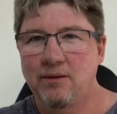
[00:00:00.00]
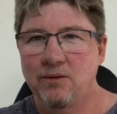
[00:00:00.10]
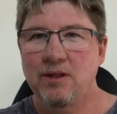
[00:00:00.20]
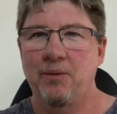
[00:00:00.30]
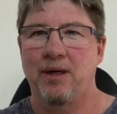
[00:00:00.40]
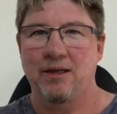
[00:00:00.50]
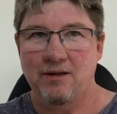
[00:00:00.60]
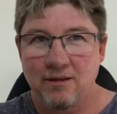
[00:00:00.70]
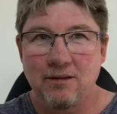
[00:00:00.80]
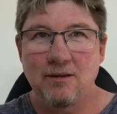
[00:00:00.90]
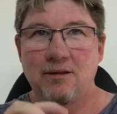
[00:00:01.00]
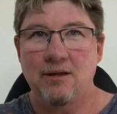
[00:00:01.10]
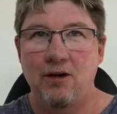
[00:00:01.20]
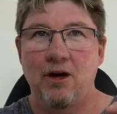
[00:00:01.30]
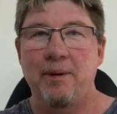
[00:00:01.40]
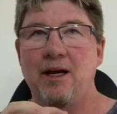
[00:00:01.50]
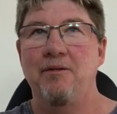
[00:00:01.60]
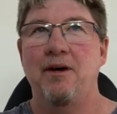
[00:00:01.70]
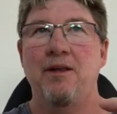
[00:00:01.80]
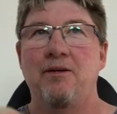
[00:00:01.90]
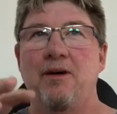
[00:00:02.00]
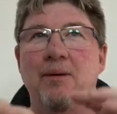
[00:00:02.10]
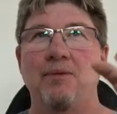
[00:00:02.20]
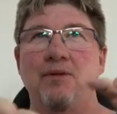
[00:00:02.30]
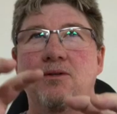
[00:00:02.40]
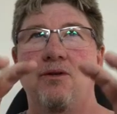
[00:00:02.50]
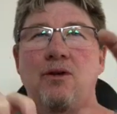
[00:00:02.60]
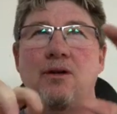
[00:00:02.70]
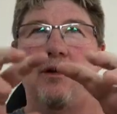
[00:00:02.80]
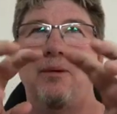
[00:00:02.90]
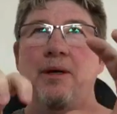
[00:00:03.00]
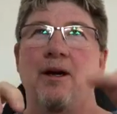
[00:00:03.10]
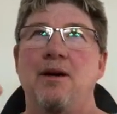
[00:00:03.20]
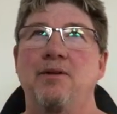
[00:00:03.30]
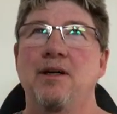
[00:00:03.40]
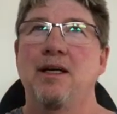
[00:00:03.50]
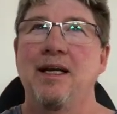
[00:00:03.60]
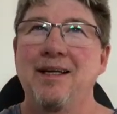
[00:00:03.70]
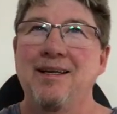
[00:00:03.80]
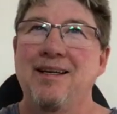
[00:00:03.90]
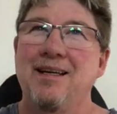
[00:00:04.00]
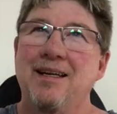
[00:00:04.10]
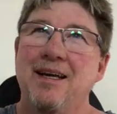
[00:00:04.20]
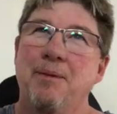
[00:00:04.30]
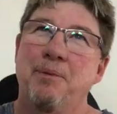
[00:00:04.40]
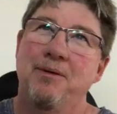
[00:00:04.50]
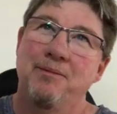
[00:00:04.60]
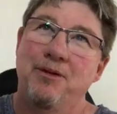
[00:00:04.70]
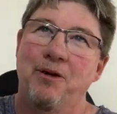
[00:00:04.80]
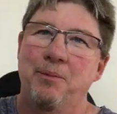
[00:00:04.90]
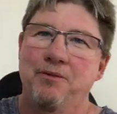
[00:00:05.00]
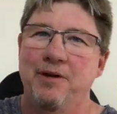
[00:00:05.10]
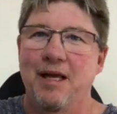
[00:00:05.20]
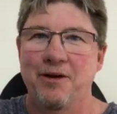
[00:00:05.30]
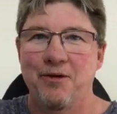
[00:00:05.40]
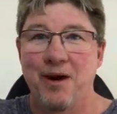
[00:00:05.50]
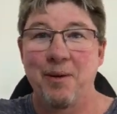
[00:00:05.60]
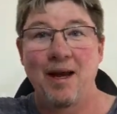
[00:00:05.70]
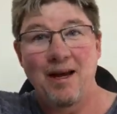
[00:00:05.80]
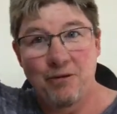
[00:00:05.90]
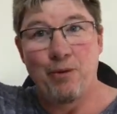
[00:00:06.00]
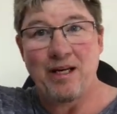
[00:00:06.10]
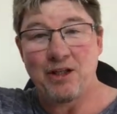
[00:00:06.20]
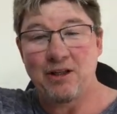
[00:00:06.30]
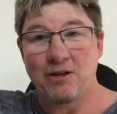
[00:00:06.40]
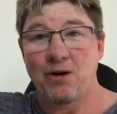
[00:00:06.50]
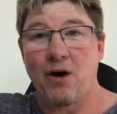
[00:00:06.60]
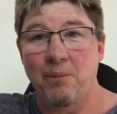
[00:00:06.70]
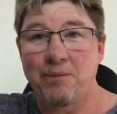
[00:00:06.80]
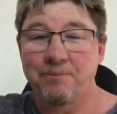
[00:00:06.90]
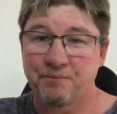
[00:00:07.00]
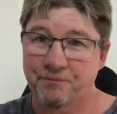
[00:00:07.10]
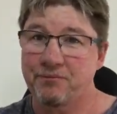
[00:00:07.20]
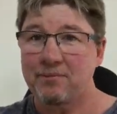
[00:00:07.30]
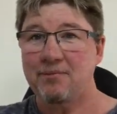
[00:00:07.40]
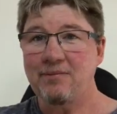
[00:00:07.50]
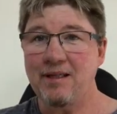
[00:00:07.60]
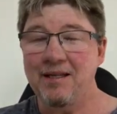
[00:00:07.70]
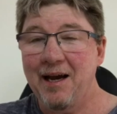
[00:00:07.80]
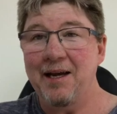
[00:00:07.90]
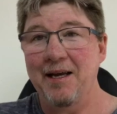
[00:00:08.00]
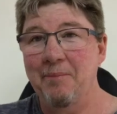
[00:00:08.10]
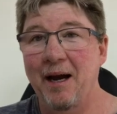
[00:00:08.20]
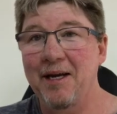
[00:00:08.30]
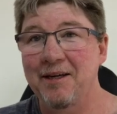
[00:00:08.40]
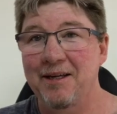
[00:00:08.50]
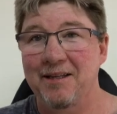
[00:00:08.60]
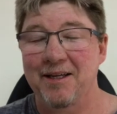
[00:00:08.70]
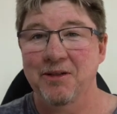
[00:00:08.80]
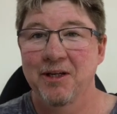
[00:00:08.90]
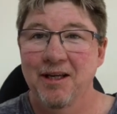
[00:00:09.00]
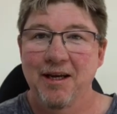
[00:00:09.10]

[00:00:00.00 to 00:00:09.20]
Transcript: You'll see one climbing over other crabs, climbing over, getting up on top of another crab, reaching the top. Yeah, he made it, he thinks.